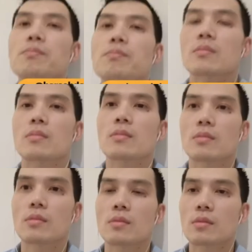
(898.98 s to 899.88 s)

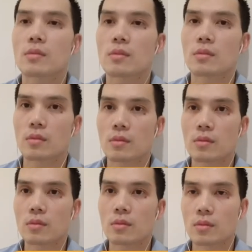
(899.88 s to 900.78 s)

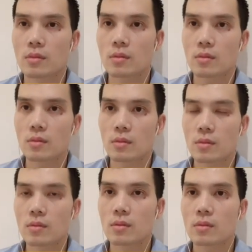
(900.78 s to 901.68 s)
The person shown says nothing.